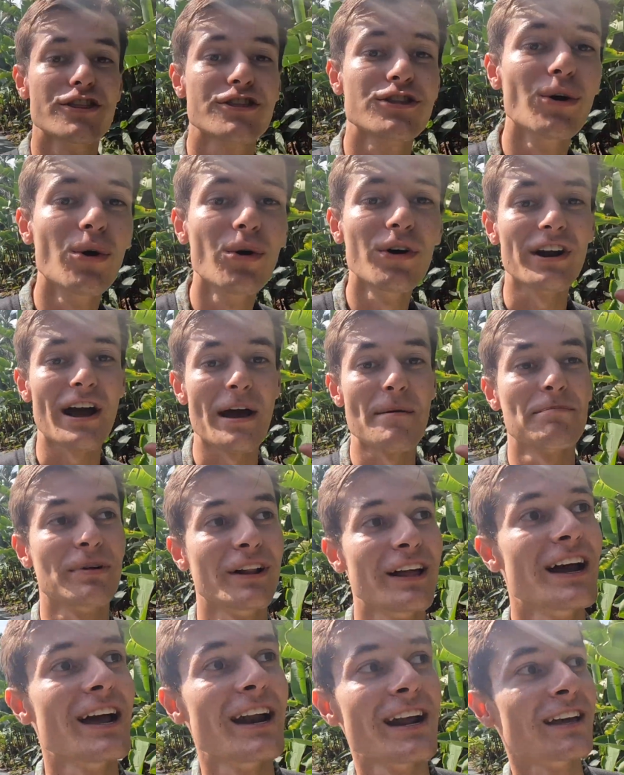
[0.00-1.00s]
Thought and
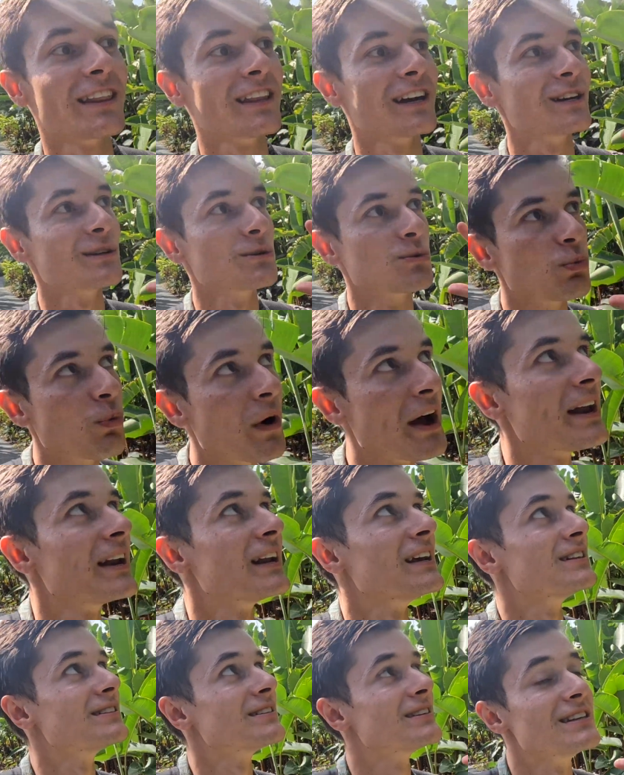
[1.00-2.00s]
planning that has went
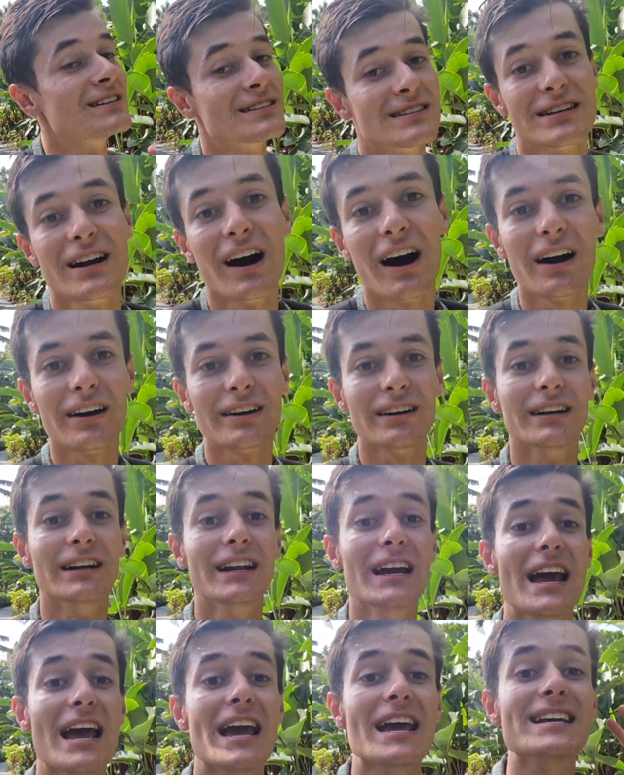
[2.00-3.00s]
into this garden
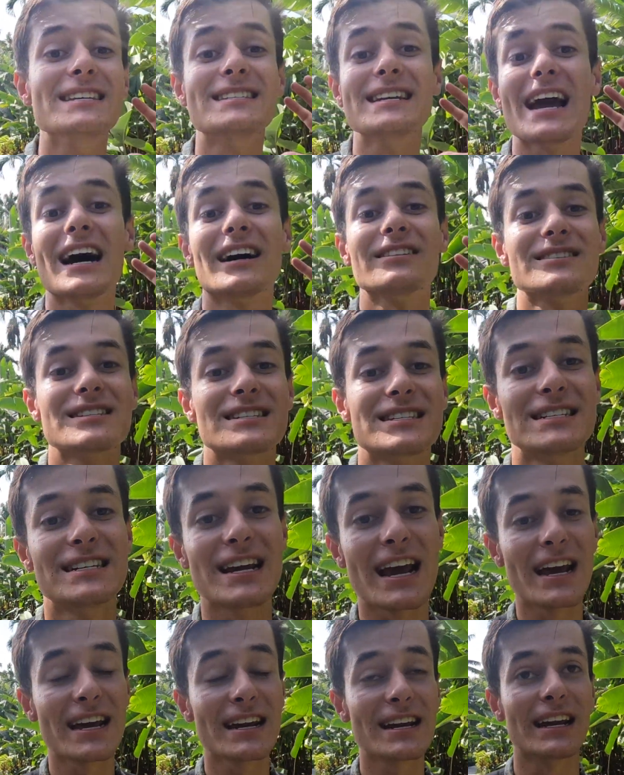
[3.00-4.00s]
is
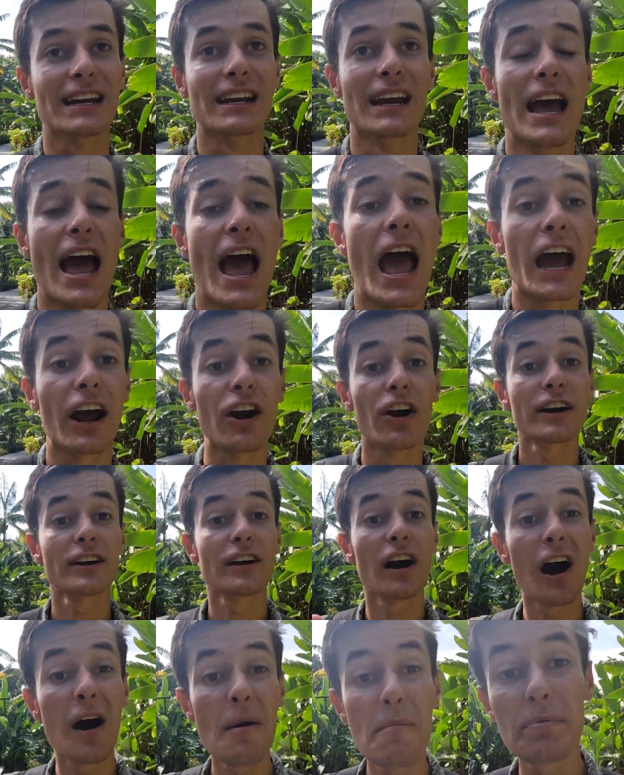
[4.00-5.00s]
outstanding, and I
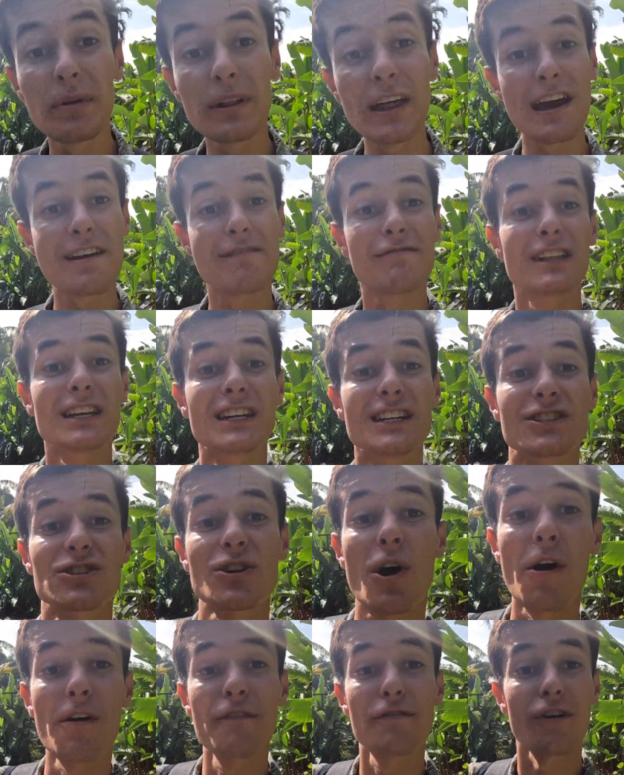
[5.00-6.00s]
can't believe that it's over